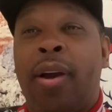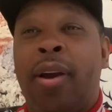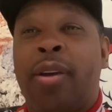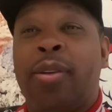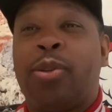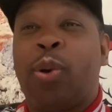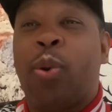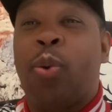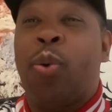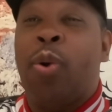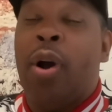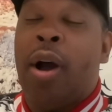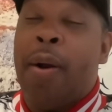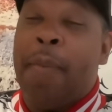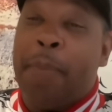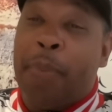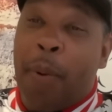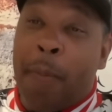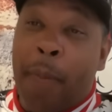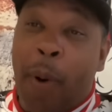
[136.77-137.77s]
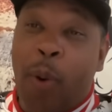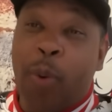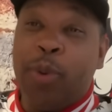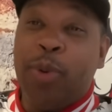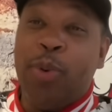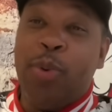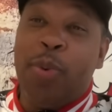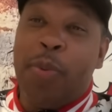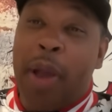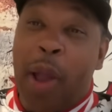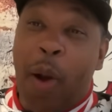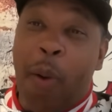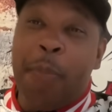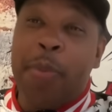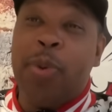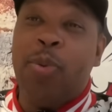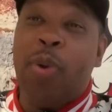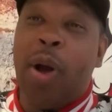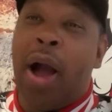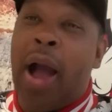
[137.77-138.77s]
So I'm promoting you and
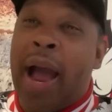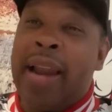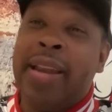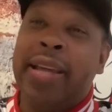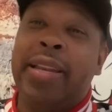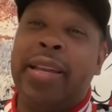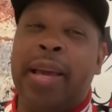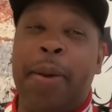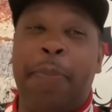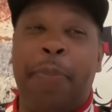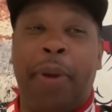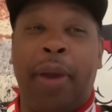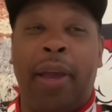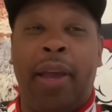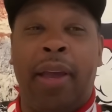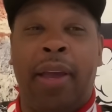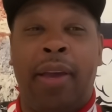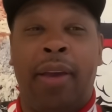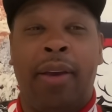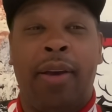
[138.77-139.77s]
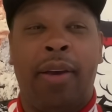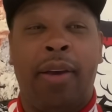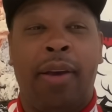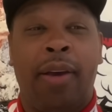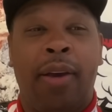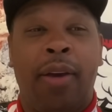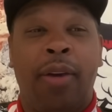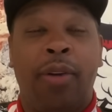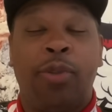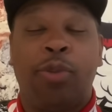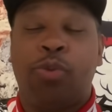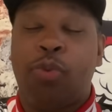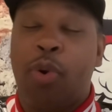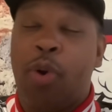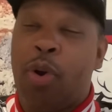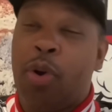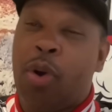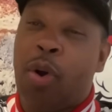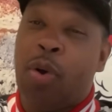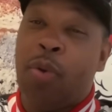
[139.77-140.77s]
helping you out. I need to get paid.
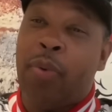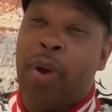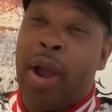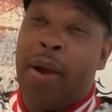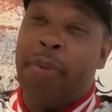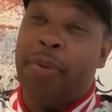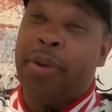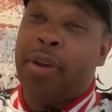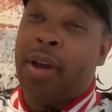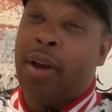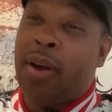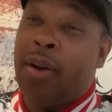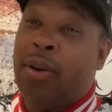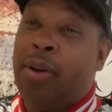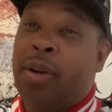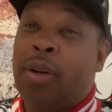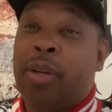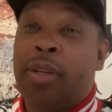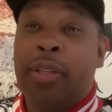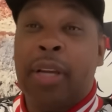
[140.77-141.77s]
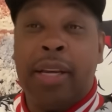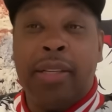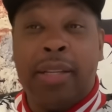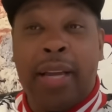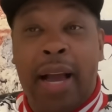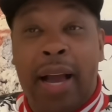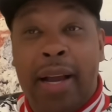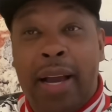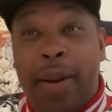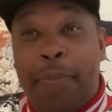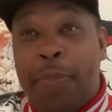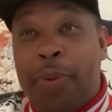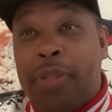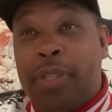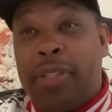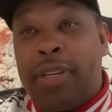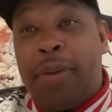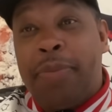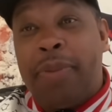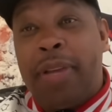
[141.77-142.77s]
Strong on rivalry, y'all. That's how I got to put the
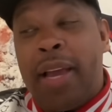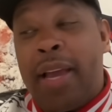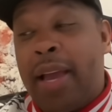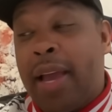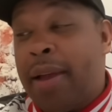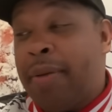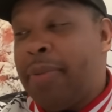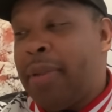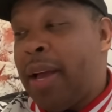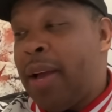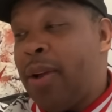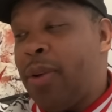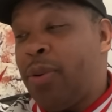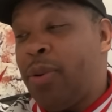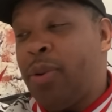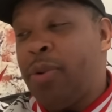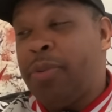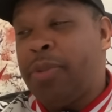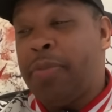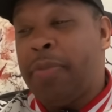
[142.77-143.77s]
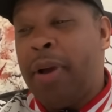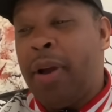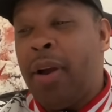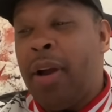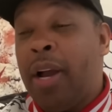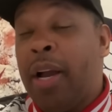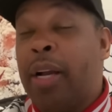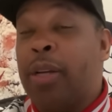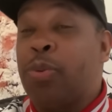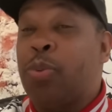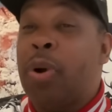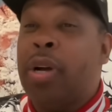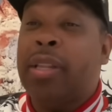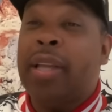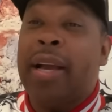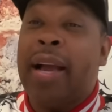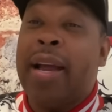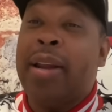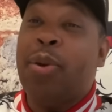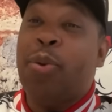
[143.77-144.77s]
tip game down. You know what I'm saying? Because one
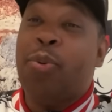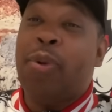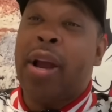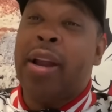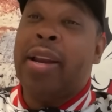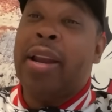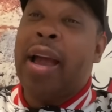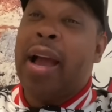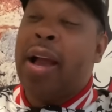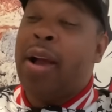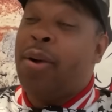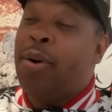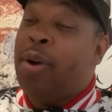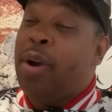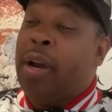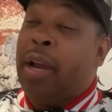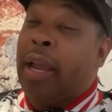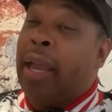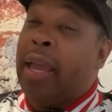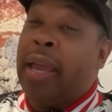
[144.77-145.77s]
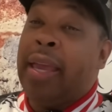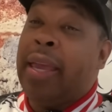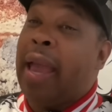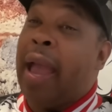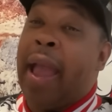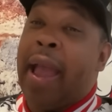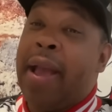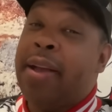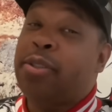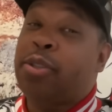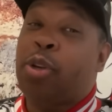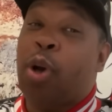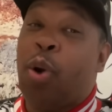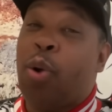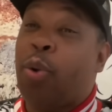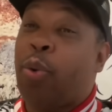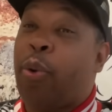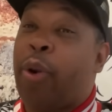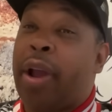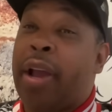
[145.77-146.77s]
thing I know right now, he can't
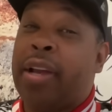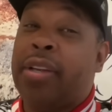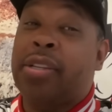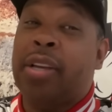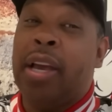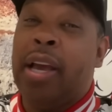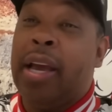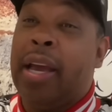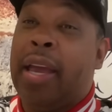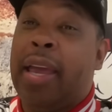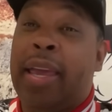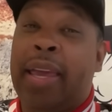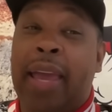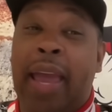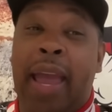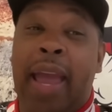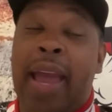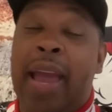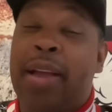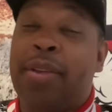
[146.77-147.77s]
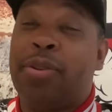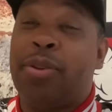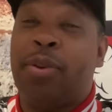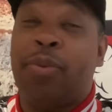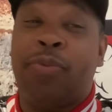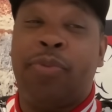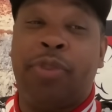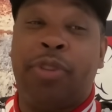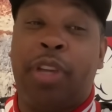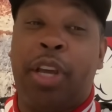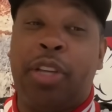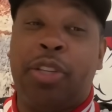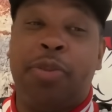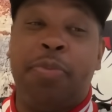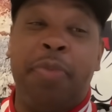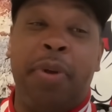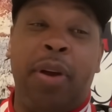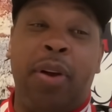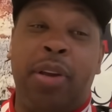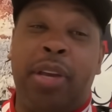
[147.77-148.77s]
talk crazy. He can't this
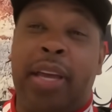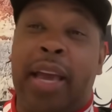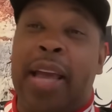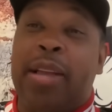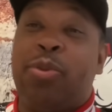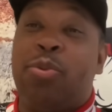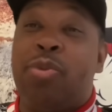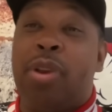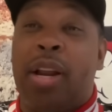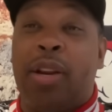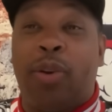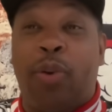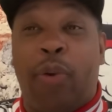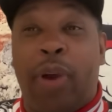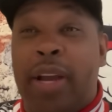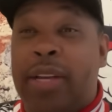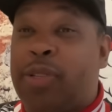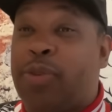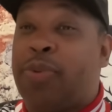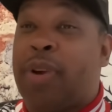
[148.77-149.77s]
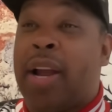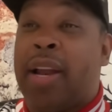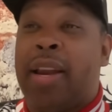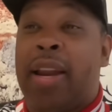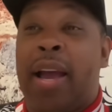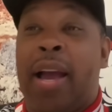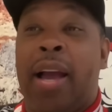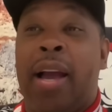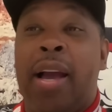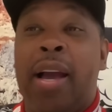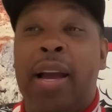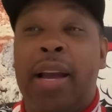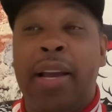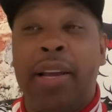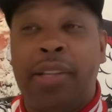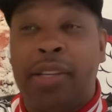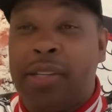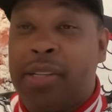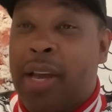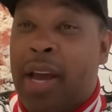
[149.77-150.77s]
man, He can't do nothing crazy right now.
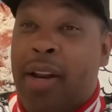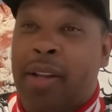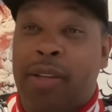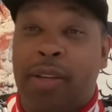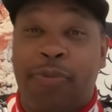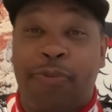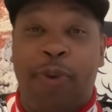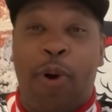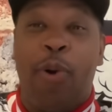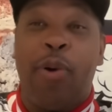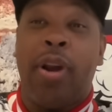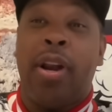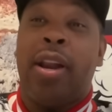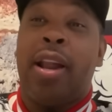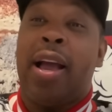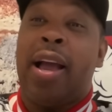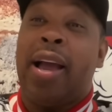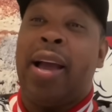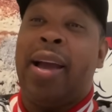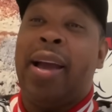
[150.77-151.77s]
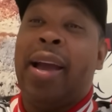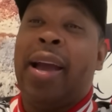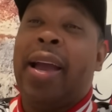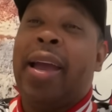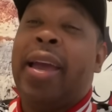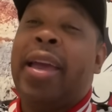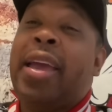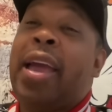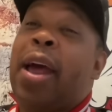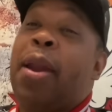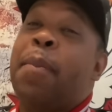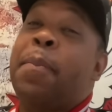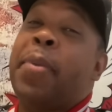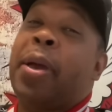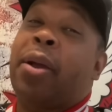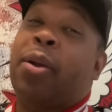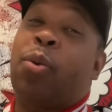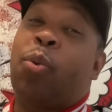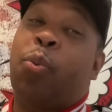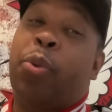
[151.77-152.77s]
He just got to just fall in line. He got to
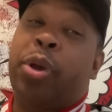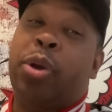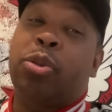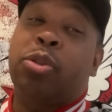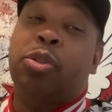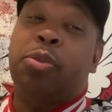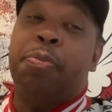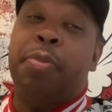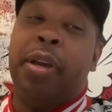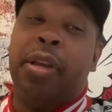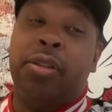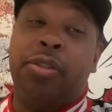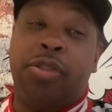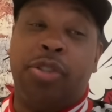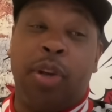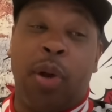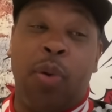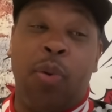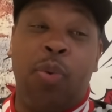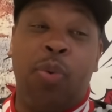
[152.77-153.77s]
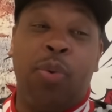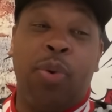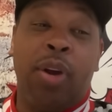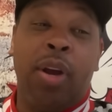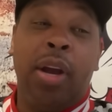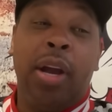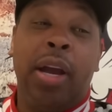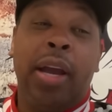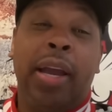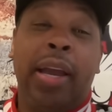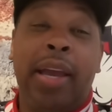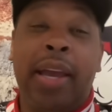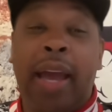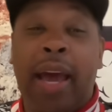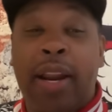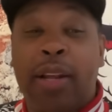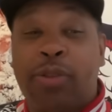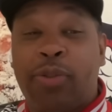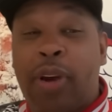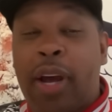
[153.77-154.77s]
make a Will Smith song. He
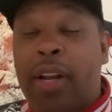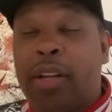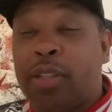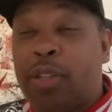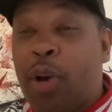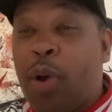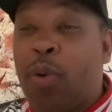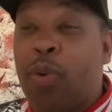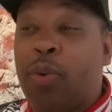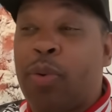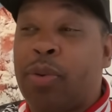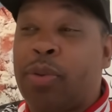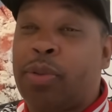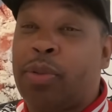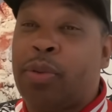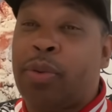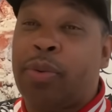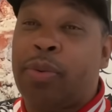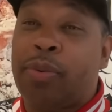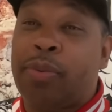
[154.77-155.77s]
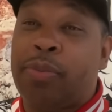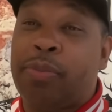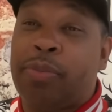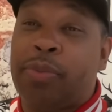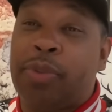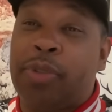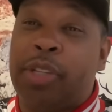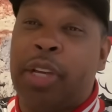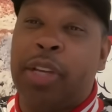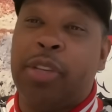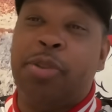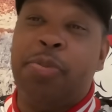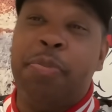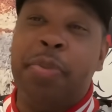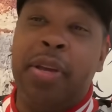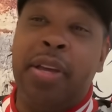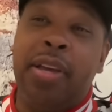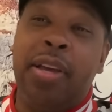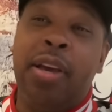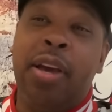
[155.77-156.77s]
got to try to talk this
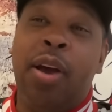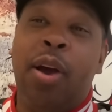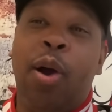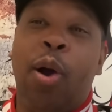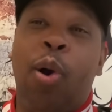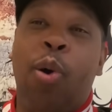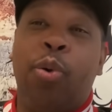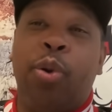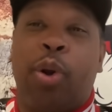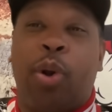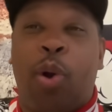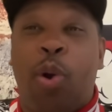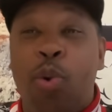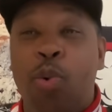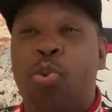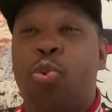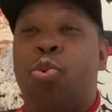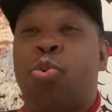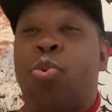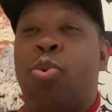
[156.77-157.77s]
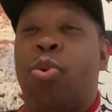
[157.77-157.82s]
me on the cool.